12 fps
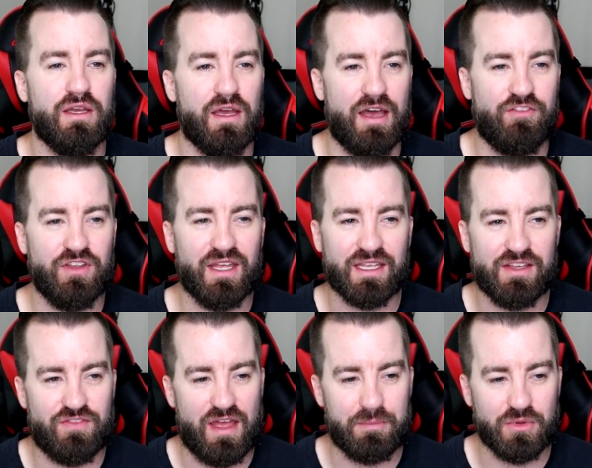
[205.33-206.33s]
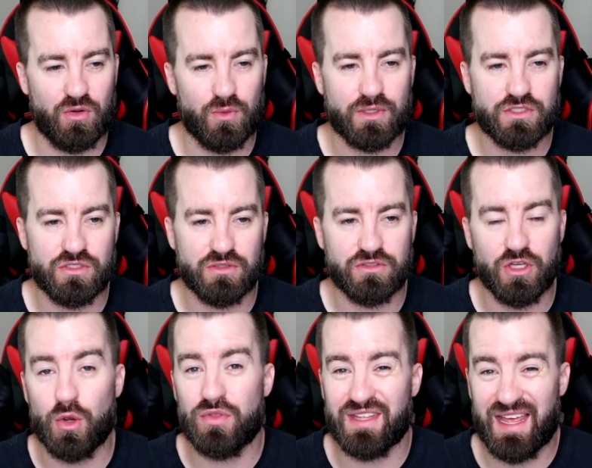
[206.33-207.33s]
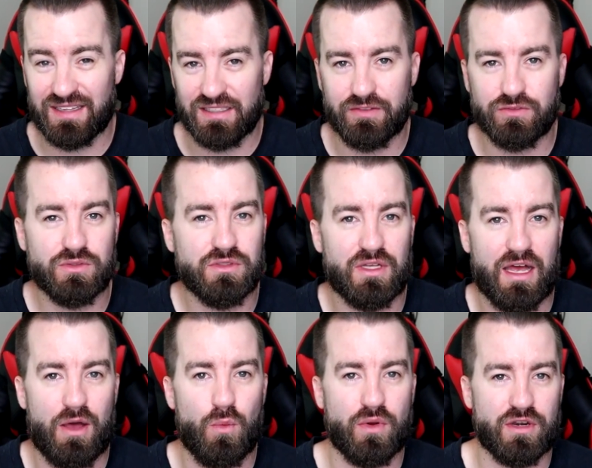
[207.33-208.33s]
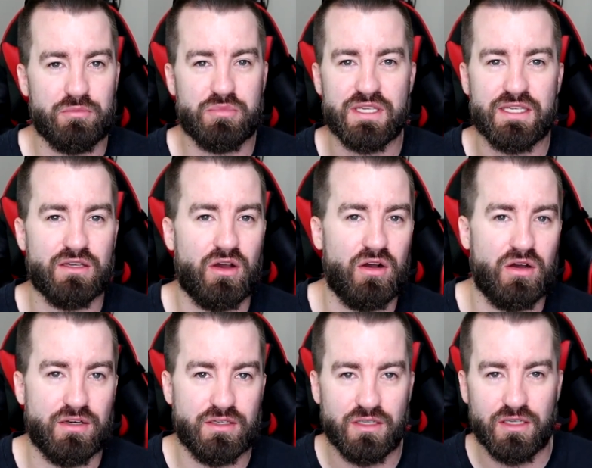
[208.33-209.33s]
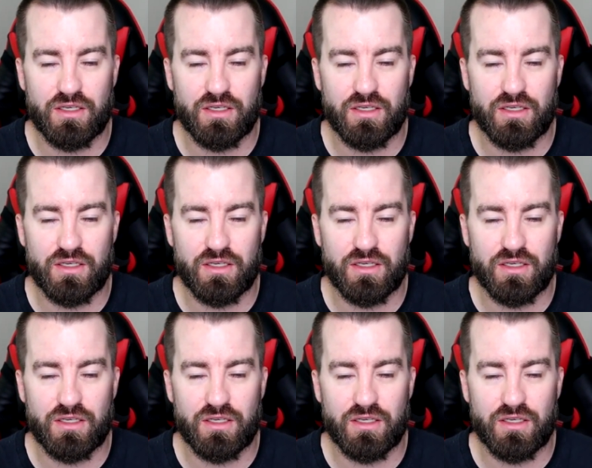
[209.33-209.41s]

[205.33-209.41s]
I feel like if I'm going to go to that level, I want to be on